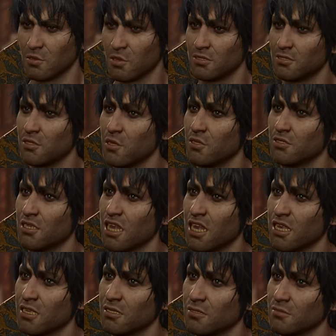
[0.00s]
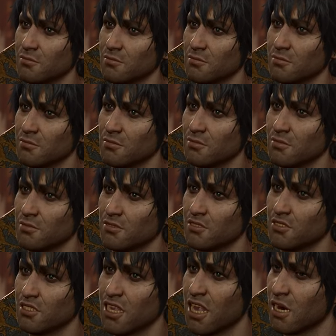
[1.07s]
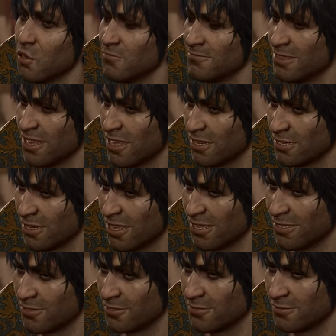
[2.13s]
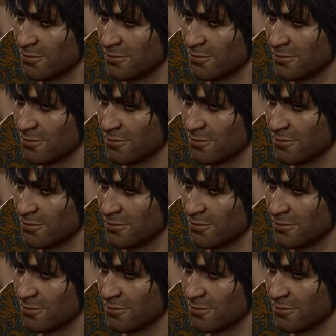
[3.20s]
What do you say? Shall we be allies?